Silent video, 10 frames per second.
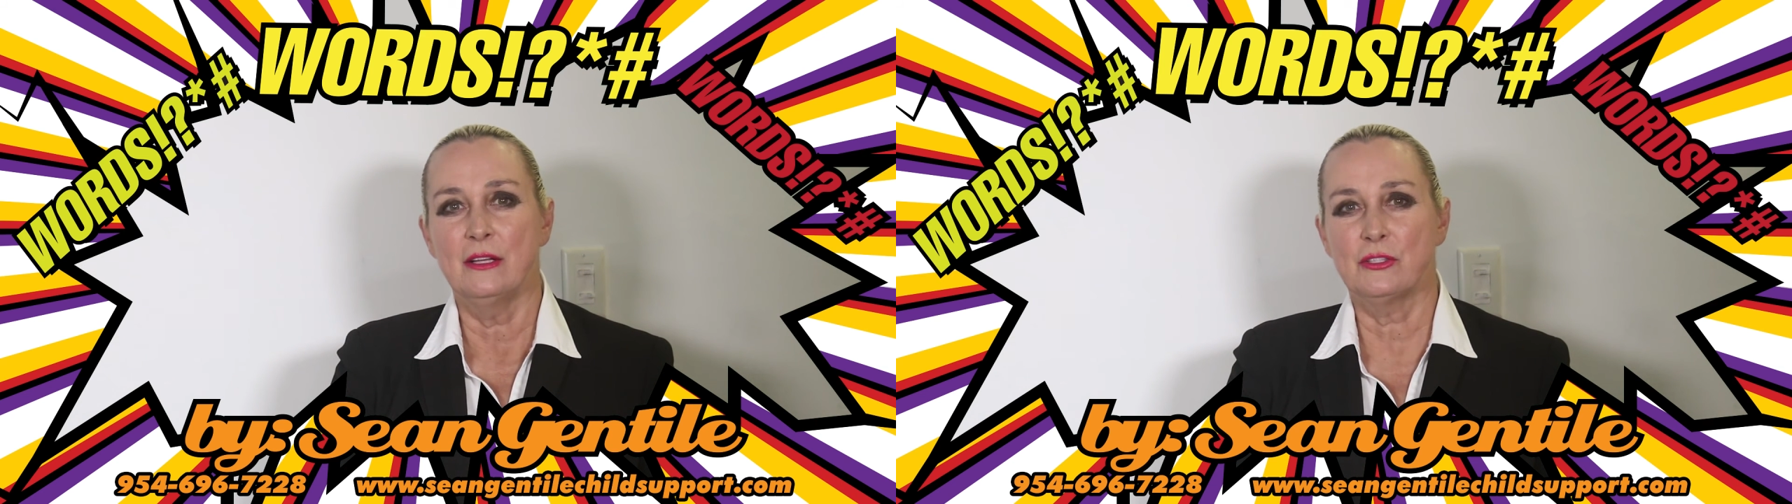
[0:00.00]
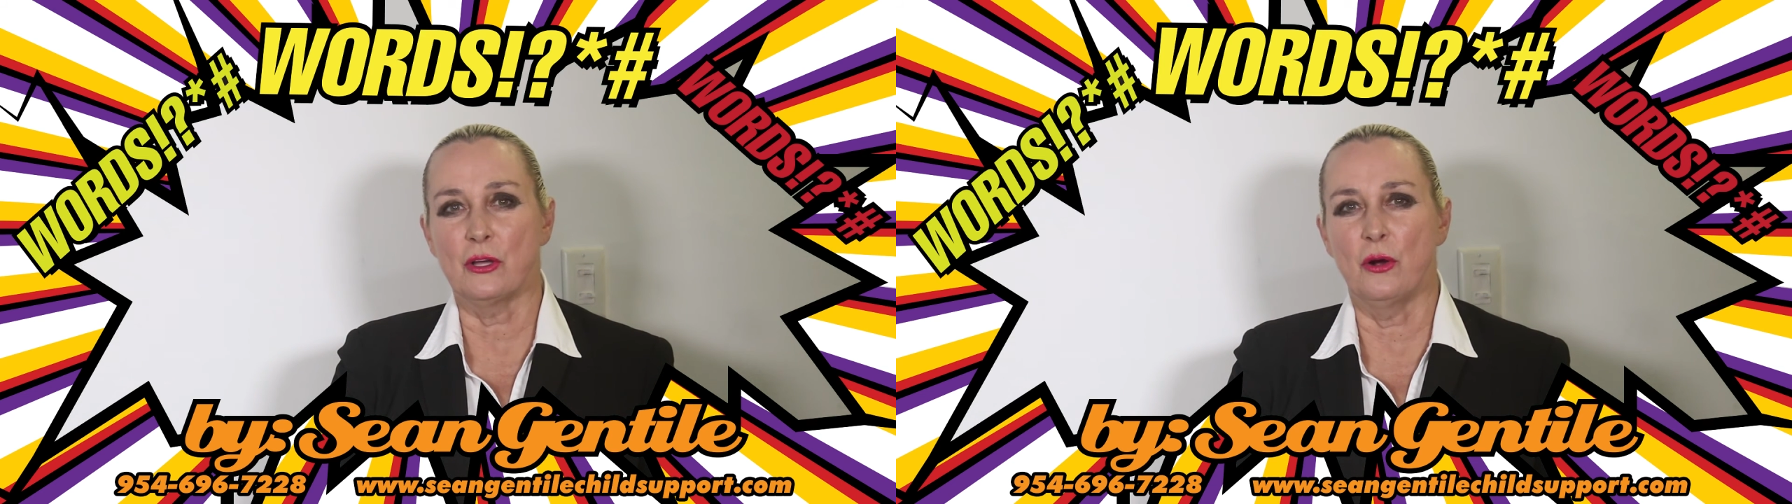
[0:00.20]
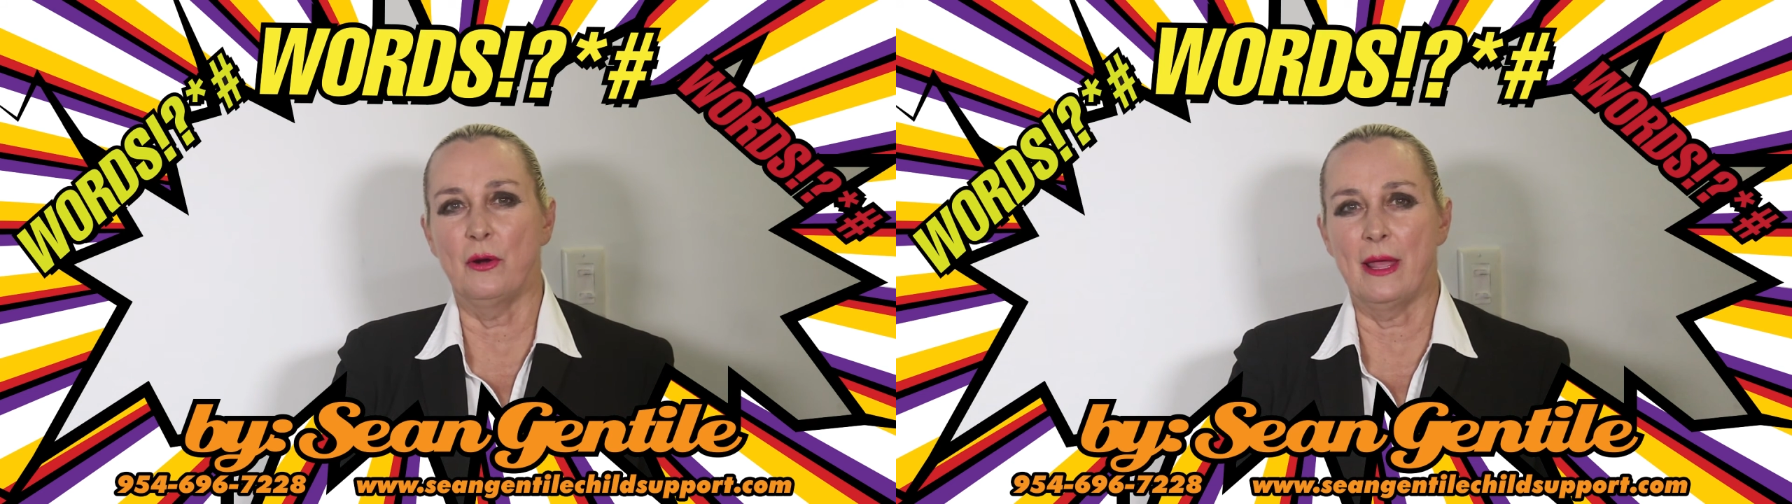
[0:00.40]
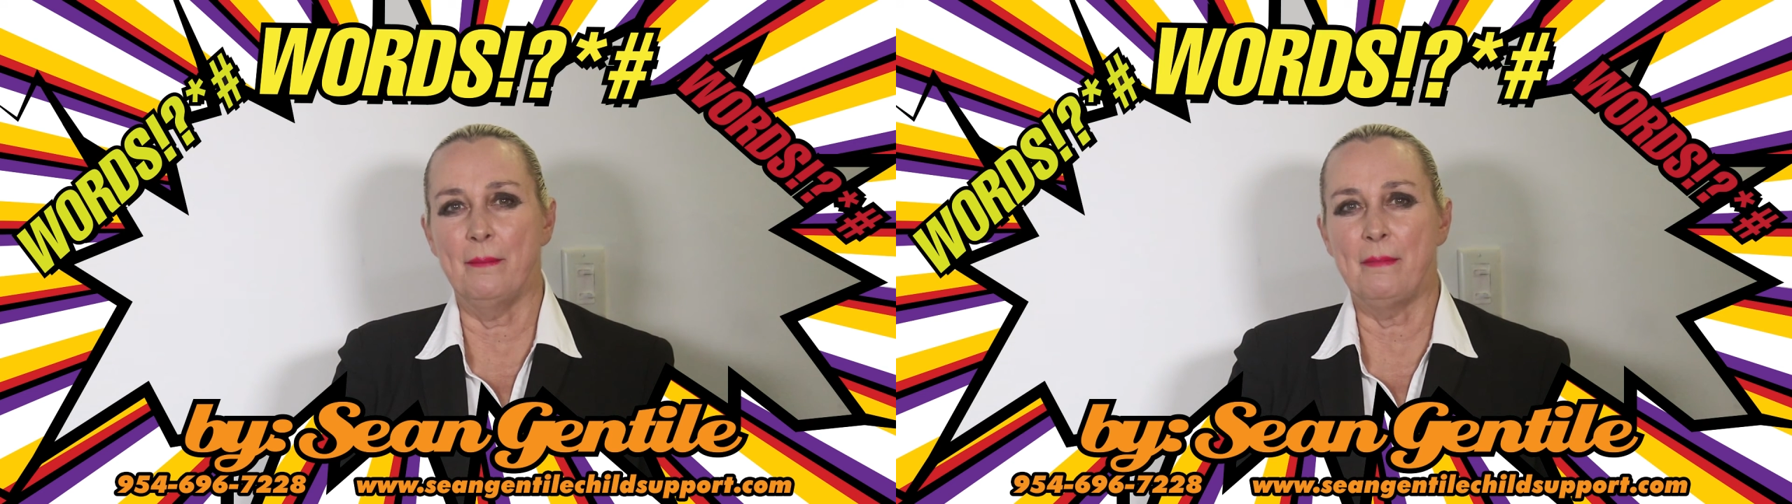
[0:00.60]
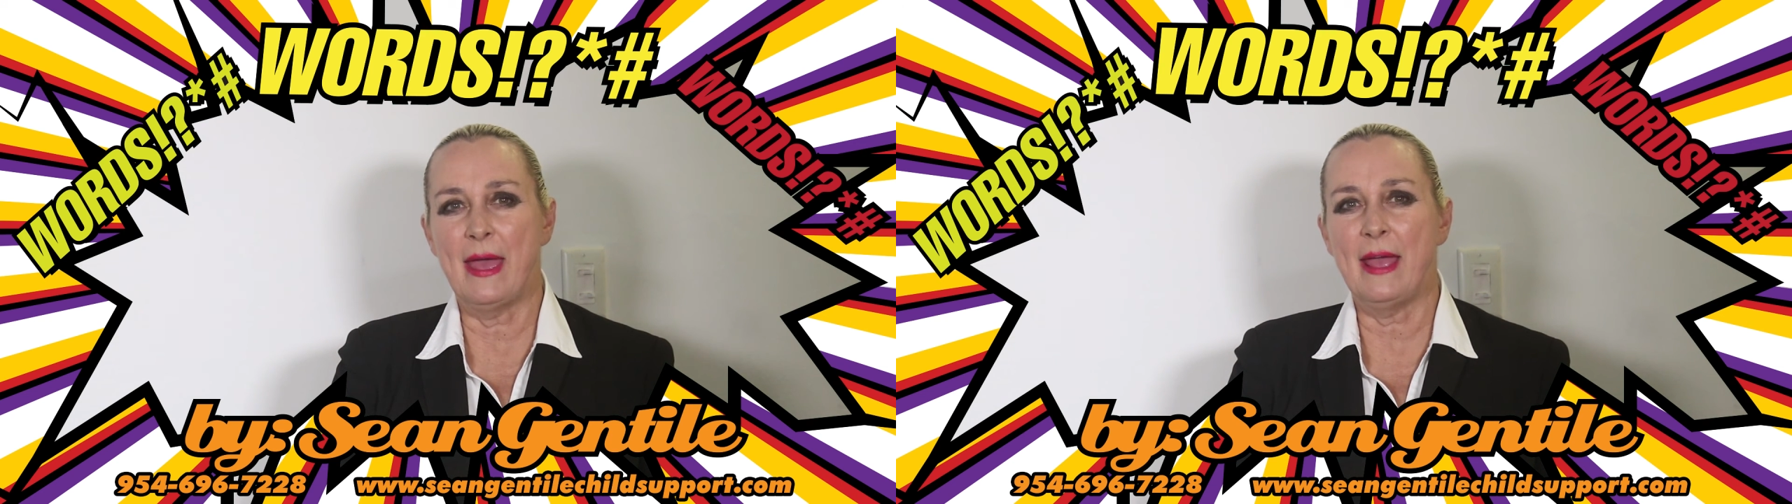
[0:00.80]
So
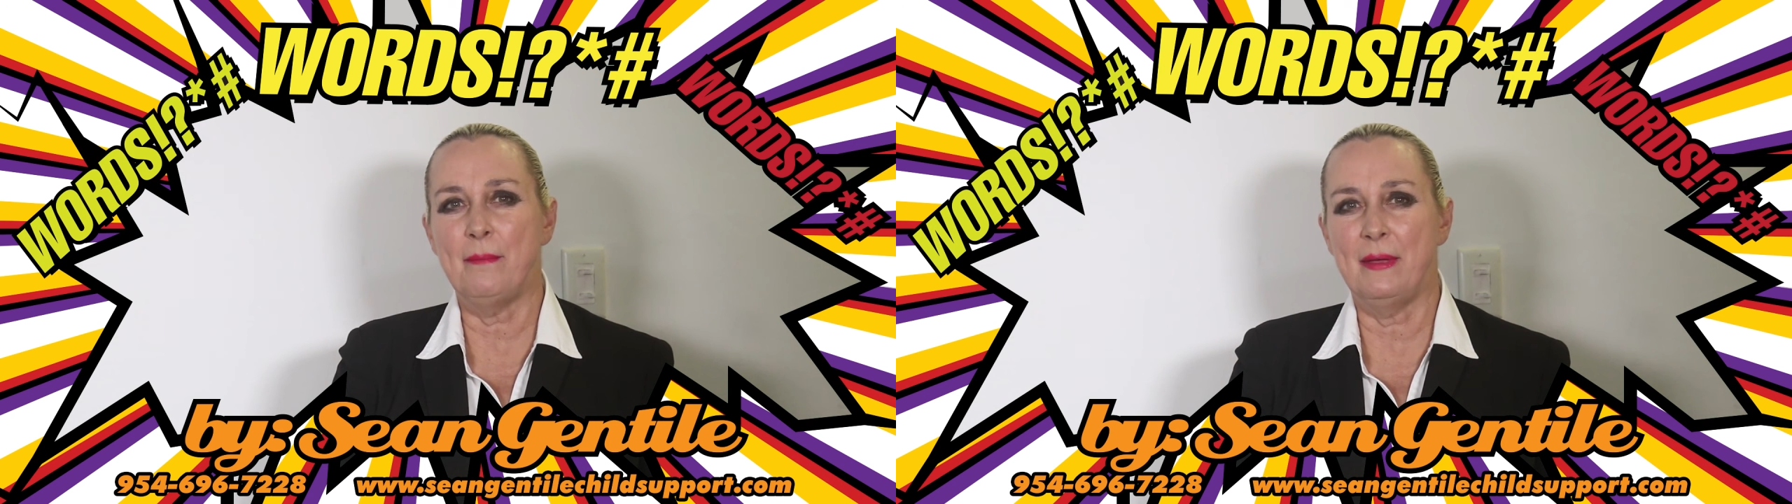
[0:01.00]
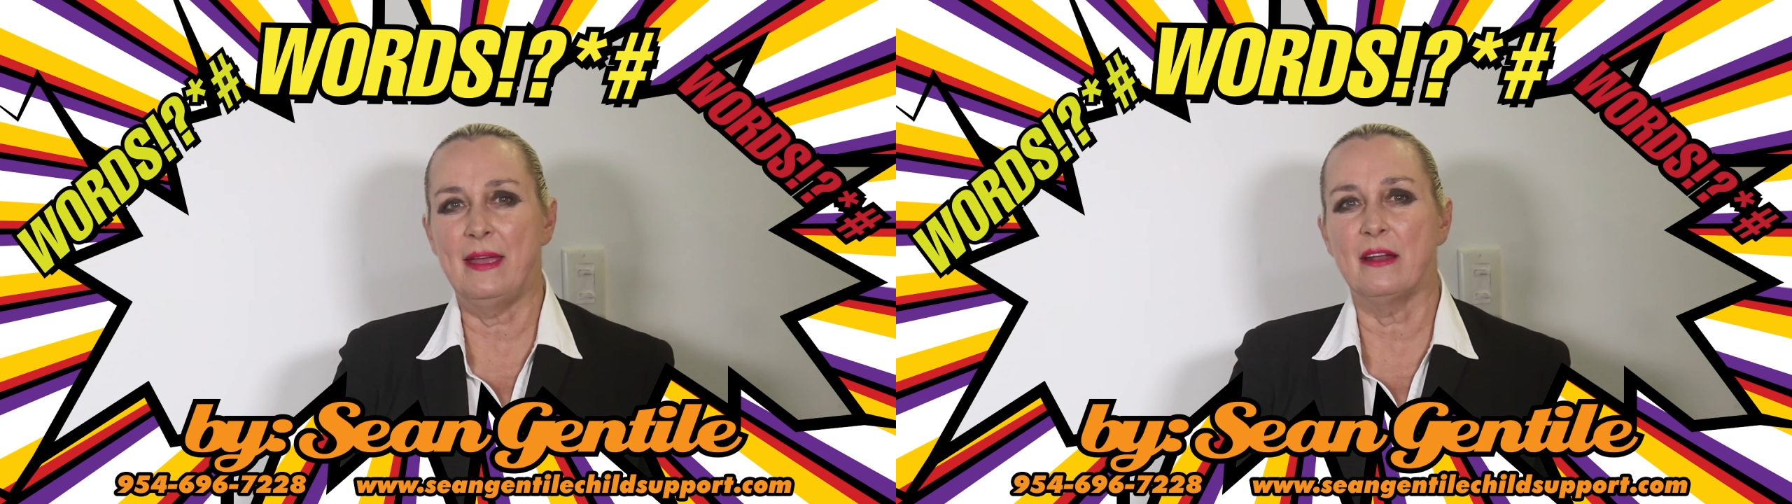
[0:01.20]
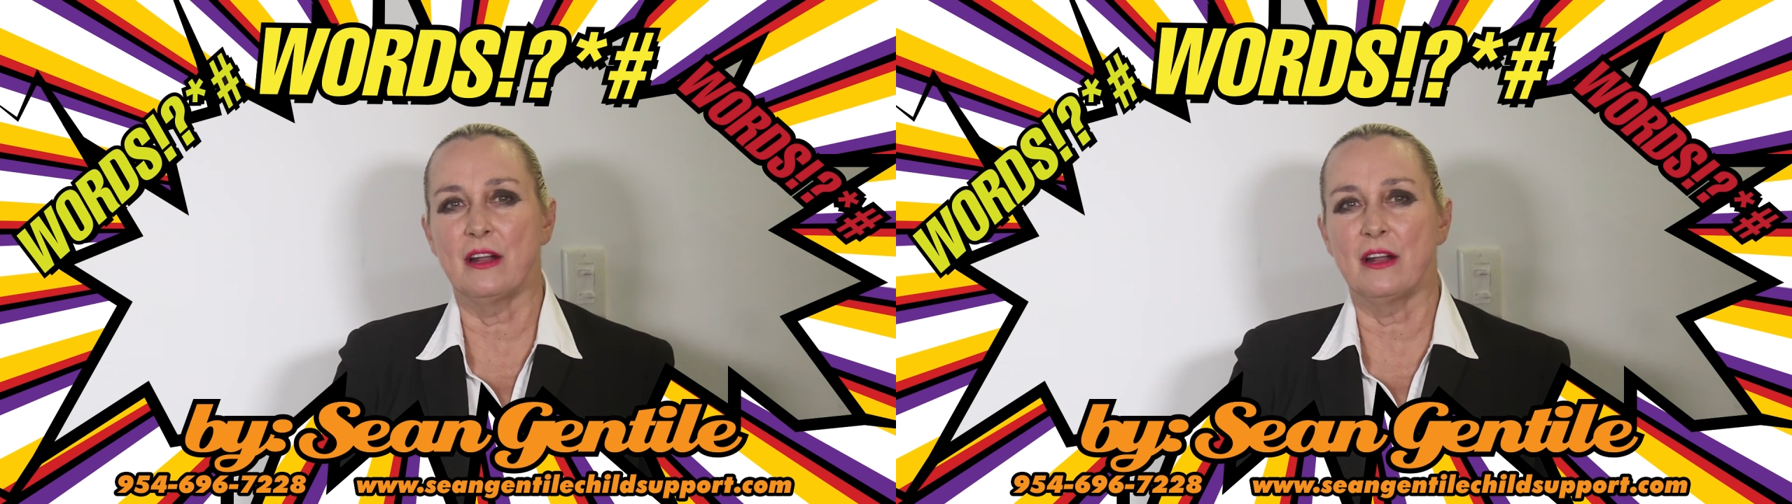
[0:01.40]
it may be